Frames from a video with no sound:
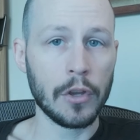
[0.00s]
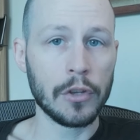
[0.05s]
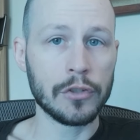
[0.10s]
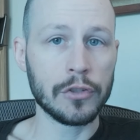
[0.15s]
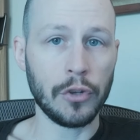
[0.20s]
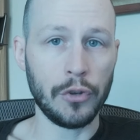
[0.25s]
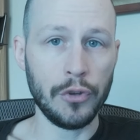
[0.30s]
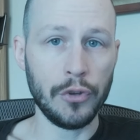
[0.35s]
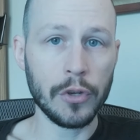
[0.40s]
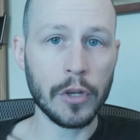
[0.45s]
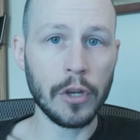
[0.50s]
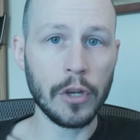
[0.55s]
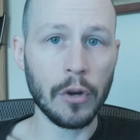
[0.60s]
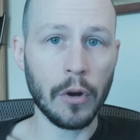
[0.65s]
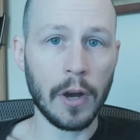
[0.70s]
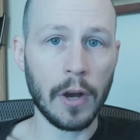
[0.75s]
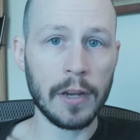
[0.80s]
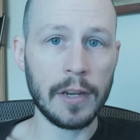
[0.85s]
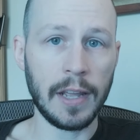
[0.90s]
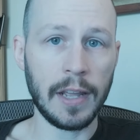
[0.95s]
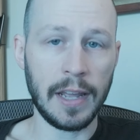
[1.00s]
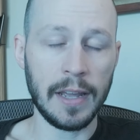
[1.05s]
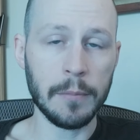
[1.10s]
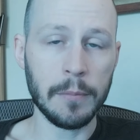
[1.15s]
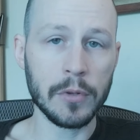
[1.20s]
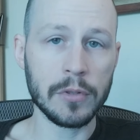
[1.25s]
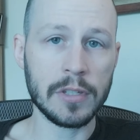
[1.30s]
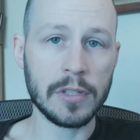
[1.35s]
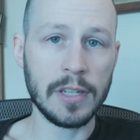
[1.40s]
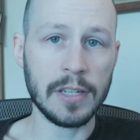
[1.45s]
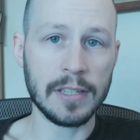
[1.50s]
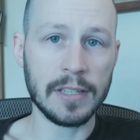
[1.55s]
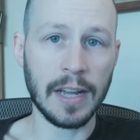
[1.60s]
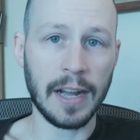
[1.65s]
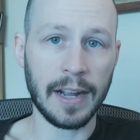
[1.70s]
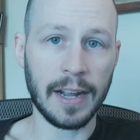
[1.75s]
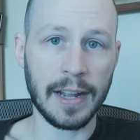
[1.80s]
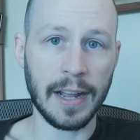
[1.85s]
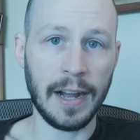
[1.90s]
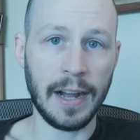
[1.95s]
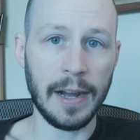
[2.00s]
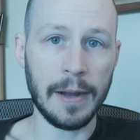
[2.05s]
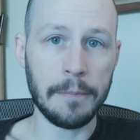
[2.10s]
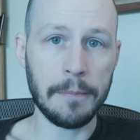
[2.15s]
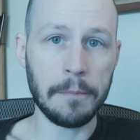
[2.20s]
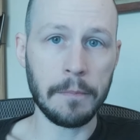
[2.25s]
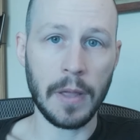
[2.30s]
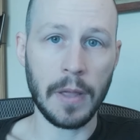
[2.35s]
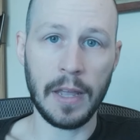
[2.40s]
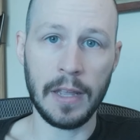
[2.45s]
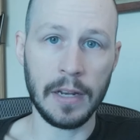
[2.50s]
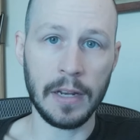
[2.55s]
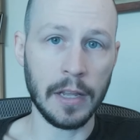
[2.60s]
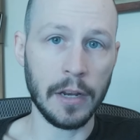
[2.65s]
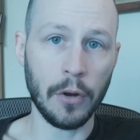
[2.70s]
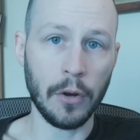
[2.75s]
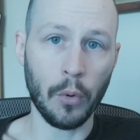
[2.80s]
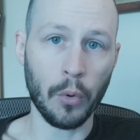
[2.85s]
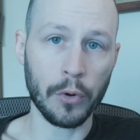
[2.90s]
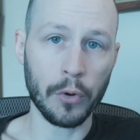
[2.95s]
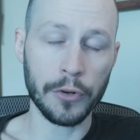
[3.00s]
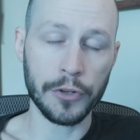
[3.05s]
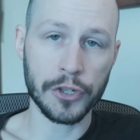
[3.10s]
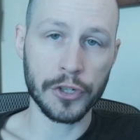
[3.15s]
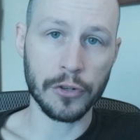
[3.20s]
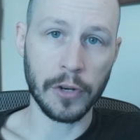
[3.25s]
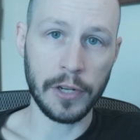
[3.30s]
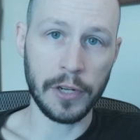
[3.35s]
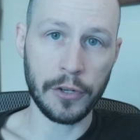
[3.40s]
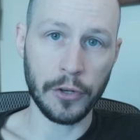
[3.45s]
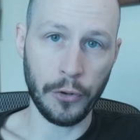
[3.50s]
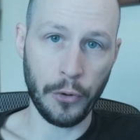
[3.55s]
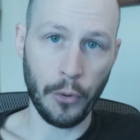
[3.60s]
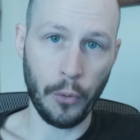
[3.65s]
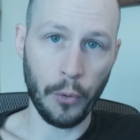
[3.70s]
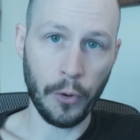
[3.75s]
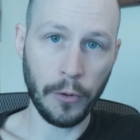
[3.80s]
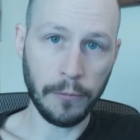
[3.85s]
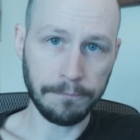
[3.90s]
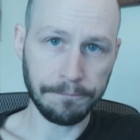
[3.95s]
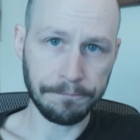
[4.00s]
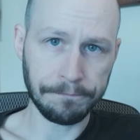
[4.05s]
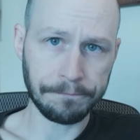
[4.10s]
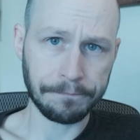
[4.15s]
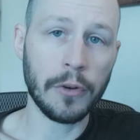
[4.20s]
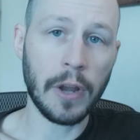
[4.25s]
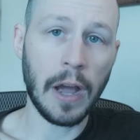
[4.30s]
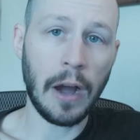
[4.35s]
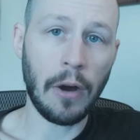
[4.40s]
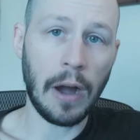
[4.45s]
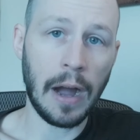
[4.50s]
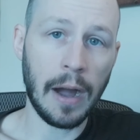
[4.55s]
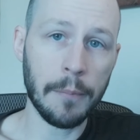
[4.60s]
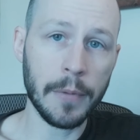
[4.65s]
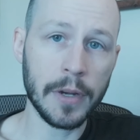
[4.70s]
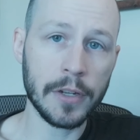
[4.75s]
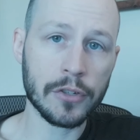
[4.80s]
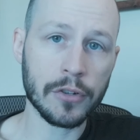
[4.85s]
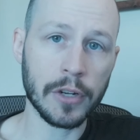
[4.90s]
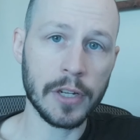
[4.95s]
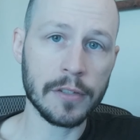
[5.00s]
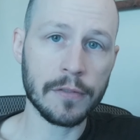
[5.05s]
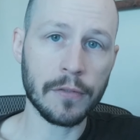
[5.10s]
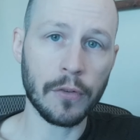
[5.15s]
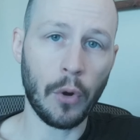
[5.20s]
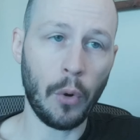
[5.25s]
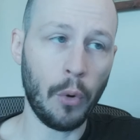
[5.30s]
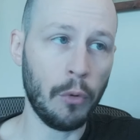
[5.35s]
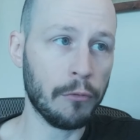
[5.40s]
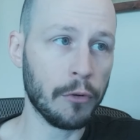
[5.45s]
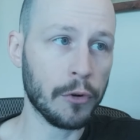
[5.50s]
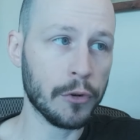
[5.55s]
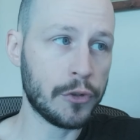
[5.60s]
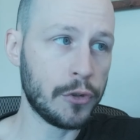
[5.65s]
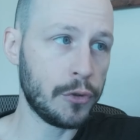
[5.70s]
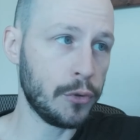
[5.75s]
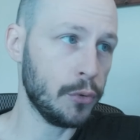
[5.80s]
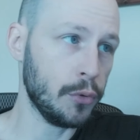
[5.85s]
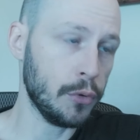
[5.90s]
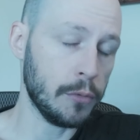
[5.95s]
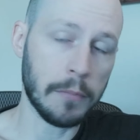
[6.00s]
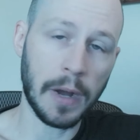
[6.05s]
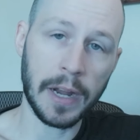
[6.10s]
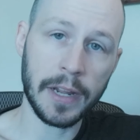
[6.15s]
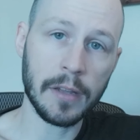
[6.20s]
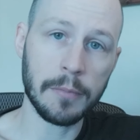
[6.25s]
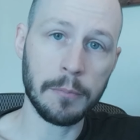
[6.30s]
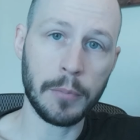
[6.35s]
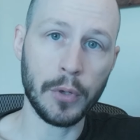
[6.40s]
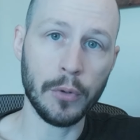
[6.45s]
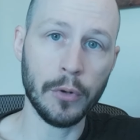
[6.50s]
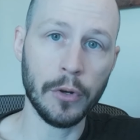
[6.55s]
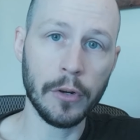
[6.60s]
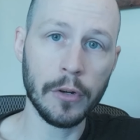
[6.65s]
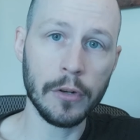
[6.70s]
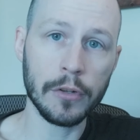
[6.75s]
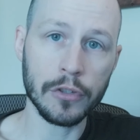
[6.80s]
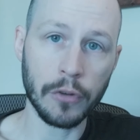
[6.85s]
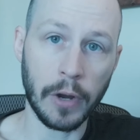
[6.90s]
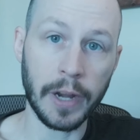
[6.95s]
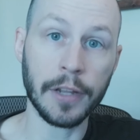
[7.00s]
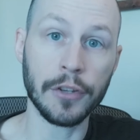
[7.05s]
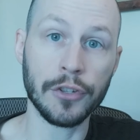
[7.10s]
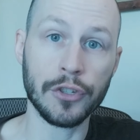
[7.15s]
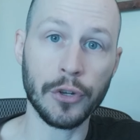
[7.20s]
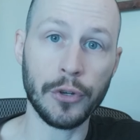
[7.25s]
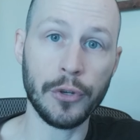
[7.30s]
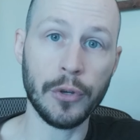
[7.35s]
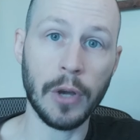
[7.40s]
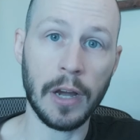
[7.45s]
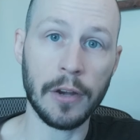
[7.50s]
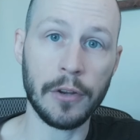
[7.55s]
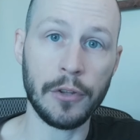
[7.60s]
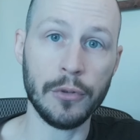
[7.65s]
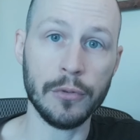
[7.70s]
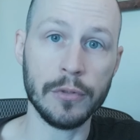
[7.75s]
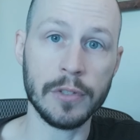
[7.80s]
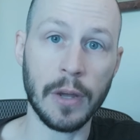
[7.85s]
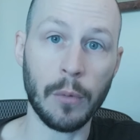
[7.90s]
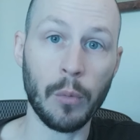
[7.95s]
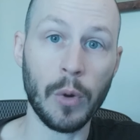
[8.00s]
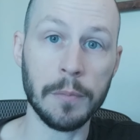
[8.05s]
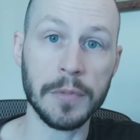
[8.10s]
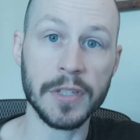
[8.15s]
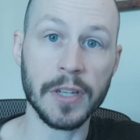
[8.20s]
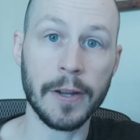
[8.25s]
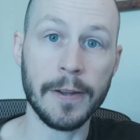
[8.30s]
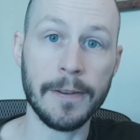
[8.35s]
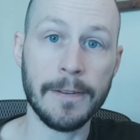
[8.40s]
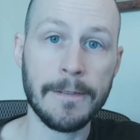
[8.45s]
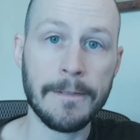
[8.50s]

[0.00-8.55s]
So you can go on to ammoseek.com and get it ordered straight to your door. So now I'm going to transfer over to my computer so I can show you how to use that website.